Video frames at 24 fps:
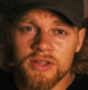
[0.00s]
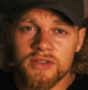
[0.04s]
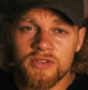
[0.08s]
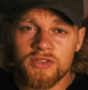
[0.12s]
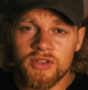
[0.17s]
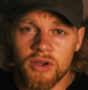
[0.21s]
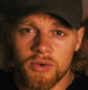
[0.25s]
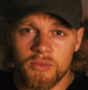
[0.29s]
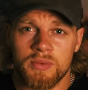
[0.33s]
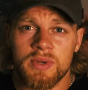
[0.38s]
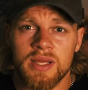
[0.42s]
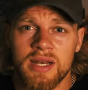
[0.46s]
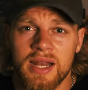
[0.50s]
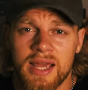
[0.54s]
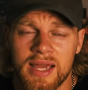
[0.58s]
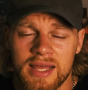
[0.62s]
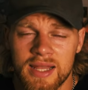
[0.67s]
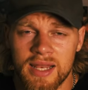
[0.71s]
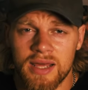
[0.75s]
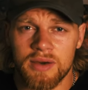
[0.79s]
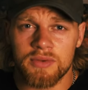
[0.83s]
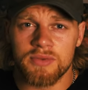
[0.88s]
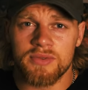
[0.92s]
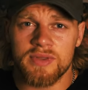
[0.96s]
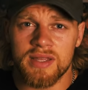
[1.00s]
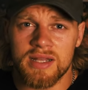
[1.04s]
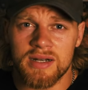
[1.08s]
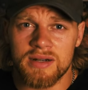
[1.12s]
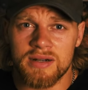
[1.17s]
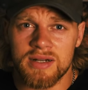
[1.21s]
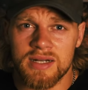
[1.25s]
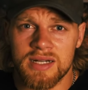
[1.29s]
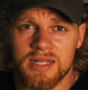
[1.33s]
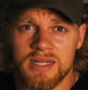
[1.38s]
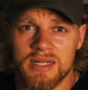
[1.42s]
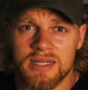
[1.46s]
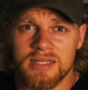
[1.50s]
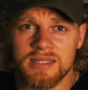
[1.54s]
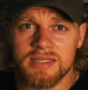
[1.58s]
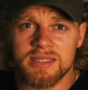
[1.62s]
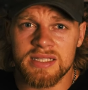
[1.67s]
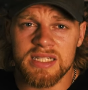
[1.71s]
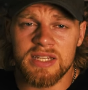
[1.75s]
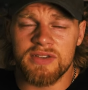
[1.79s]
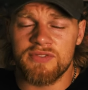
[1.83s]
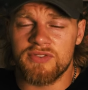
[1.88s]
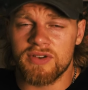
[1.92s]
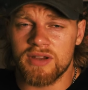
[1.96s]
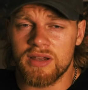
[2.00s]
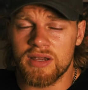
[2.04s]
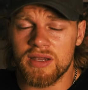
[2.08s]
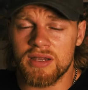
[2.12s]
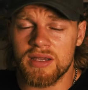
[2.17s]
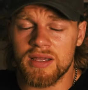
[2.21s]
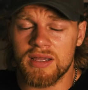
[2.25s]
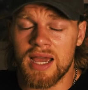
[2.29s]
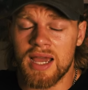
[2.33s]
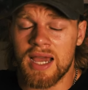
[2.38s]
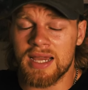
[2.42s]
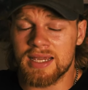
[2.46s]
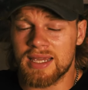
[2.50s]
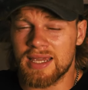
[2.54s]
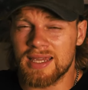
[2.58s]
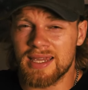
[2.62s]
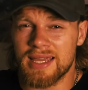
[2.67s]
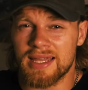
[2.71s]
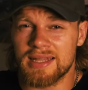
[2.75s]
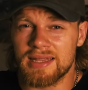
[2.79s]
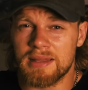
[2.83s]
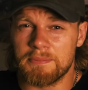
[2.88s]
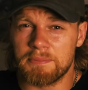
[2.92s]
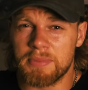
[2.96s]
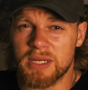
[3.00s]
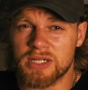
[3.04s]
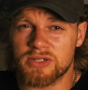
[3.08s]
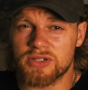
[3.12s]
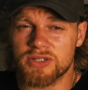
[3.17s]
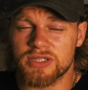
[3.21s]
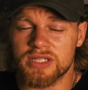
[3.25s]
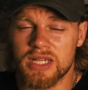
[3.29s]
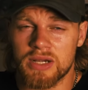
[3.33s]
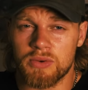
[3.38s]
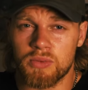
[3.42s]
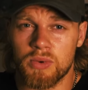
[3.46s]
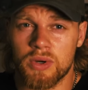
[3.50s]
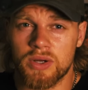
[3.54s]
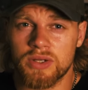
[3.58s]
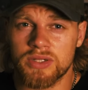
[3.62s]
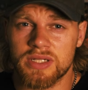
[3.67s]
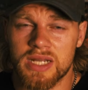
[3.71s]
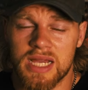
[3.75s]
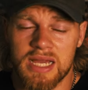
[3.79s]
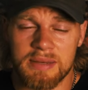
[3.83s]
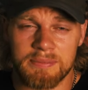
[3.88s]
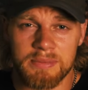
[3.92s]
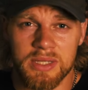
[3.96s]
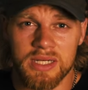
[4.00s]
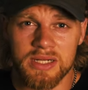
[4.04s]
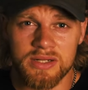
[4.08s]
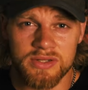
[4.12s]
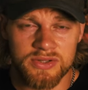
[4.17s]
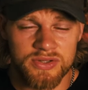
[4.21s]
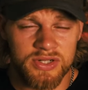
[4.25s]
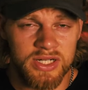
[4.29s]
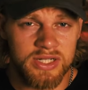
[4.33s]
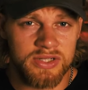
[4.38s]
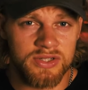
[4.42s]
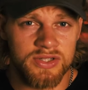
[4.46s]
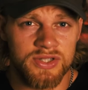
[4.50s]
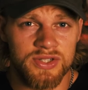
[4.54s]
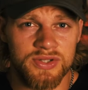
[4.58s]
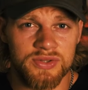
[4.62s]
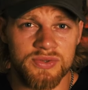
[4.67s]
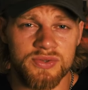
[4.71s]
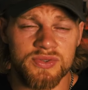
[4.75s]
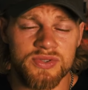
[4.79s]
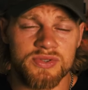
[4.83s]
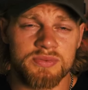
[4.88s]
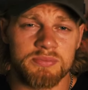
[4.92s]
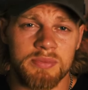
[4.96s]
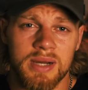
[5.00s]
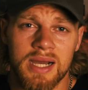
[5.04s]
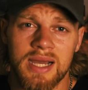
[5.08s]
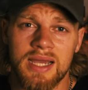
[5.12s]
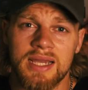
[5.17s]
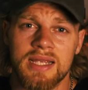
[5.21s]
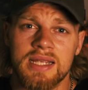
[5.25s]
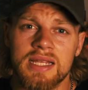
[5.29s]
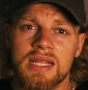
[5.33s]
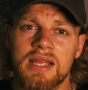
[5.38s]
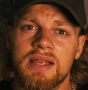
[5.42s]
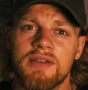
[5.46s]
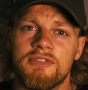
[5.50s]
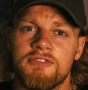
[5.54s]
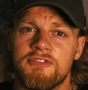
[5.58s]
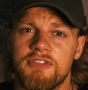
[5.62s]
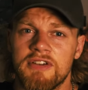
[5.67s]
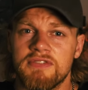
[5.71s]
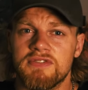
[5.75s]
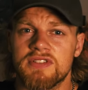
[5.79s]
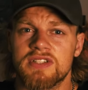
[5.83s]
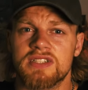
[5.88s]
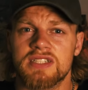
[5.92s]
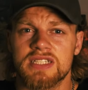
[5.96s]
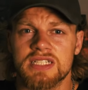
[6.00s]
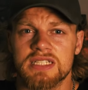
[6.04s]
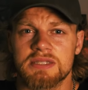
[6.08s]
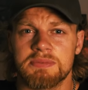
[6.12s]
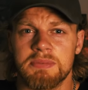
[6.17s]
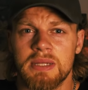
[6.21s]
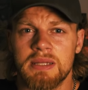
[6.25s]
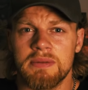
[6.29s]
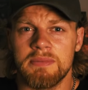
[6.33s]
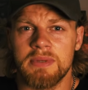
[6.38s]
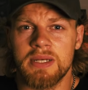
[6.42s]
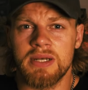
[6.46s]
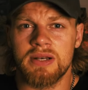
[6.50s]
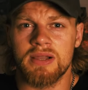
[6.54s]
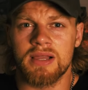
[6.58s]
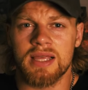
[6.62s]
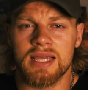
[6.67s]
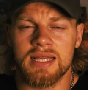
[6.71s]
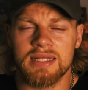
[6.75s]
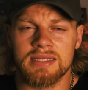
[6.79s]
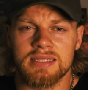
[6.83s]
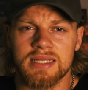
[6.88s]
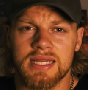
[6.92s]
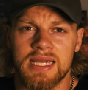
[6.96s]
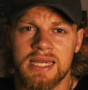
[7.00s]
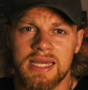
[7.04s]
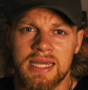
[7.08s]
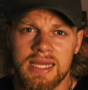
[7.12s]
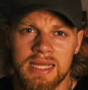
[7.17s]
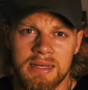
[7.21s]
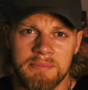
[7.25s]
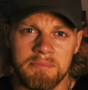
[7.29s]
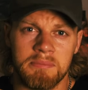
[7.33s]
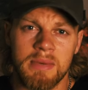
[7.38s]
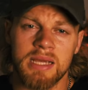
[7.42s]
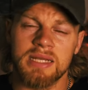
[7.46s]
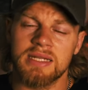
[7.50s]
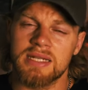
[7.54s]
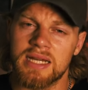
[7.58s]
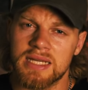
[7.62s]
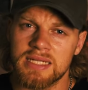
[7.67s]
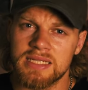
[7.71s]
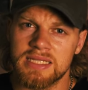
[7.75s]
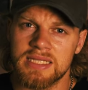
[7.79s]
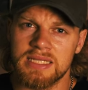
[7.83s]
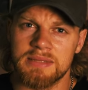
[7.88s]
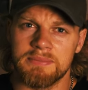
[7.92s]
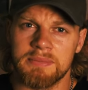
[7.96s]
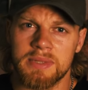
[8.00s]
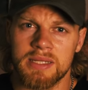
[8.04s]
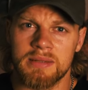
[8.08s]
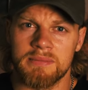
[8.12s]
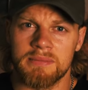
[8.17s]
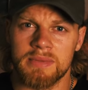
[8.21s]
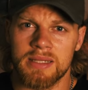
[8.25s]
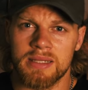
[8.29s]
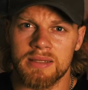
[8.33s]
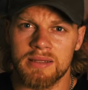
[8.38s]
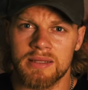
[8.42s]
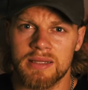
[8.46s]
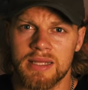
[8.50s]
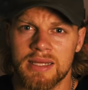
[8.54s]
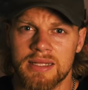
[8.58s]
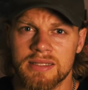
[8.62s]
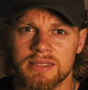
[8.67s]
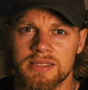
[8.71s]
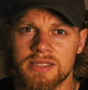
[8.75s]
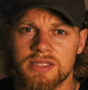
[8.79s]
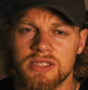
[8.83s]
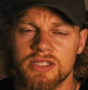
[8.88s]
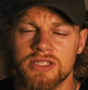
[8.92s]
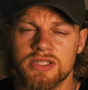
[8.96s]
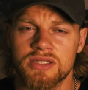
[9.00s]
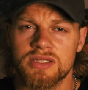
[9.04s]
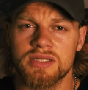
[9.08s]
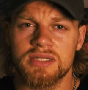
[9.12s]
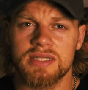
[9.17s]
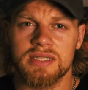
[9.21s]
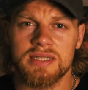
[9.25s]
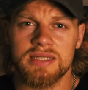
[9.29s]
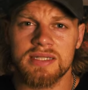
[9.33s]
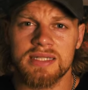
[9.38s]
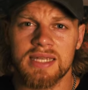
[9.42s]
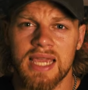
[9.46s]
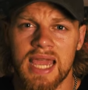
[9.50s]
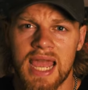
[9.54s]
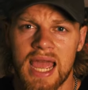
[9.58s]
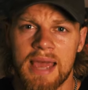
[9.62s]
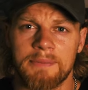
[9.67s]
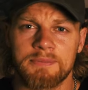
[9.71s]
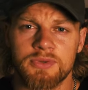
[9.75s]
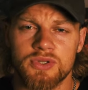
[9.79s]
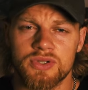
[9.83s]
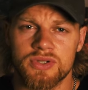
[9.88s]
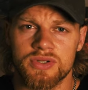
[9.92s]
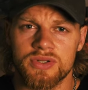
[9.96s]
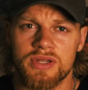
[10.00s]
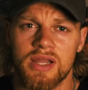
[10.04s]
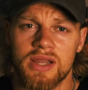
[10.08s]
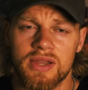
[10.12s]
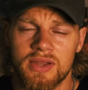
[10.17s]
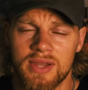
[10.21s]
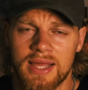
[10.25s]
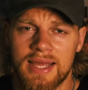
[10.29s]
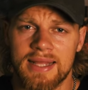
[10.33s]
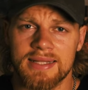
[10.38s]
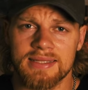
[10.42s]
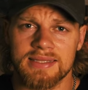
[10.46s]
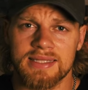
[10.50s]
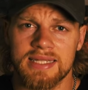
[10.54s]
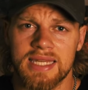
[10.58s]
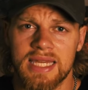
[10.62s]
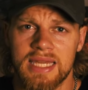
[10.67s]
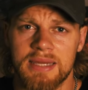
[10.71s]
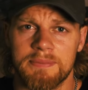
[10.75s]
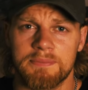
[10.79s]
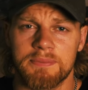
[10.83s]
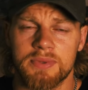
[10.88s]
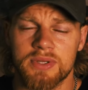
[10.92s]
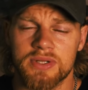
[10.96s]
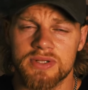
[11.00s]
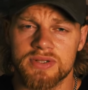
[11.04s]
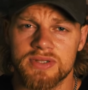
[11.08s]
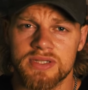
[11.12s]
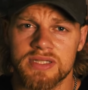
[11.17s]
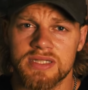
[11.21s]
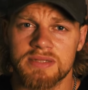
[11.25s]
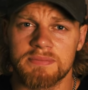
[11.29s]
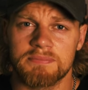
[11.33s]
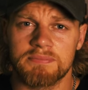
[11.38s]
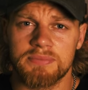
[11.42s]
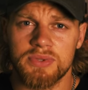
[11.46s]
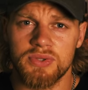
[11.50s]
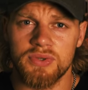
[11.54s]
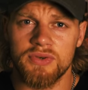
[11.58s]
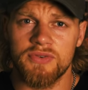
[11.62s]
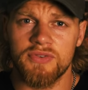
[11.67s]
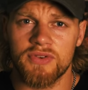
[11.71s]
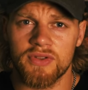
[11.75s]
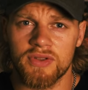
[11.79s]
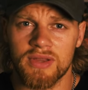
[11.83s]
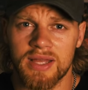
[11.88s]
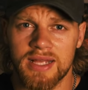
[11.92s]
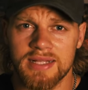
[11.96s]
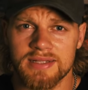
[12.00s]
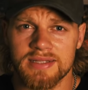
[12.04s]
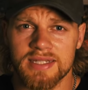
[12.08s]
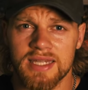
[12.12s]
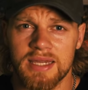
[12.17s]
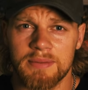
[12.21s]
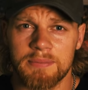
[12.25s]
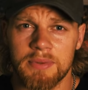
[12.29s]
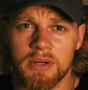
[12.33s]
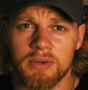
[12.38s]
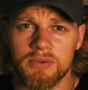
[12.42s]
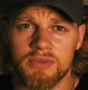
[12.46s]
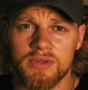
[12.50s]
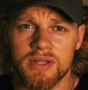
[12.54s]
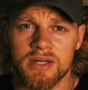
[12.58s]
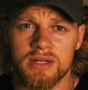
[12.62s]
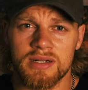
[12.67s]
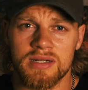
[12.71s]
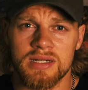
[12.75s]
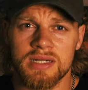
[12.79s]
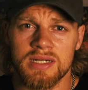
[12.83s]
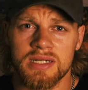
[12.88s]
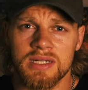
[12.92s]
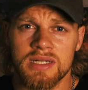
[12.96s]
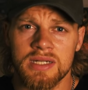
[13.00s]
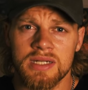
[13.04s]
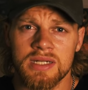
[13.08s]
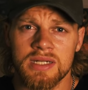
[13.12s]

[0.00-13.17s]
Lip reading: So we're gonna head out there and see if I can get the pictures I want. I'm gonna try to use my 56mm lens and my 19mm lens just to capture the landscape, because it's a beautiful landscape out there